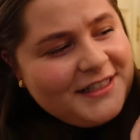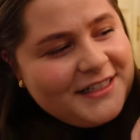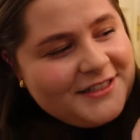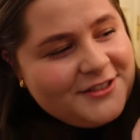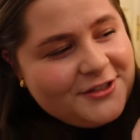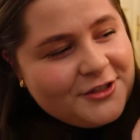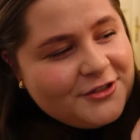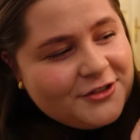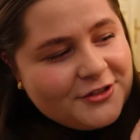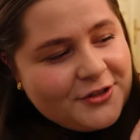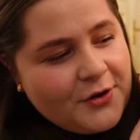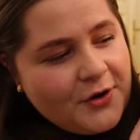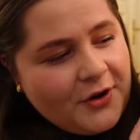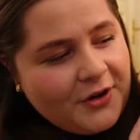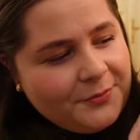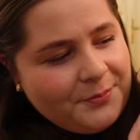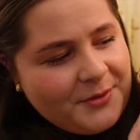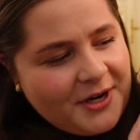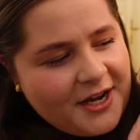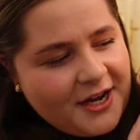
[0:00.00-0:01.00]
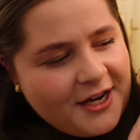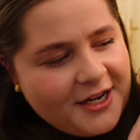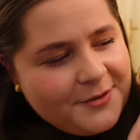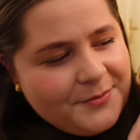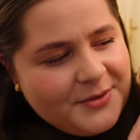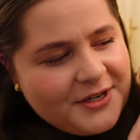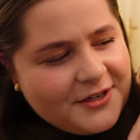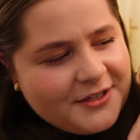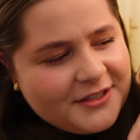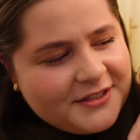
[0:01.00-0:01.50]
It just caught my eye
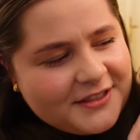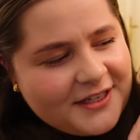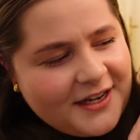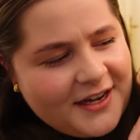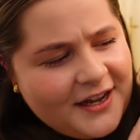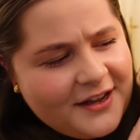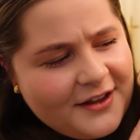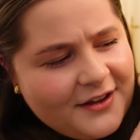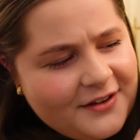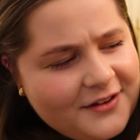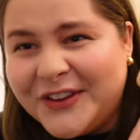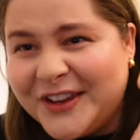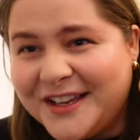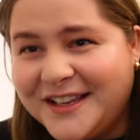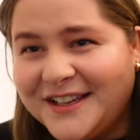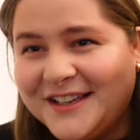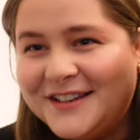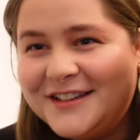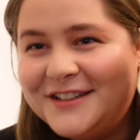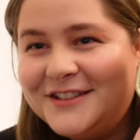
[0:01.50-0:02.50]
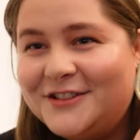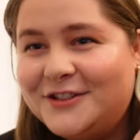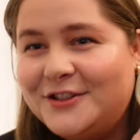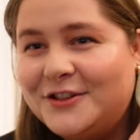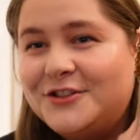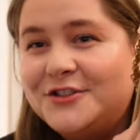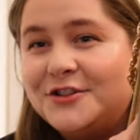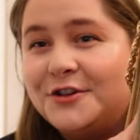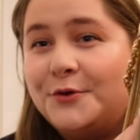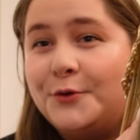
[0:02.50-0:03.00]
because I think it is
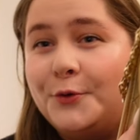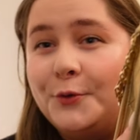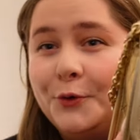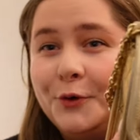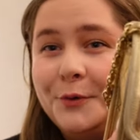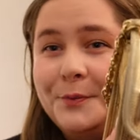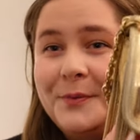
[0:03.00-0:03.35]
such a cool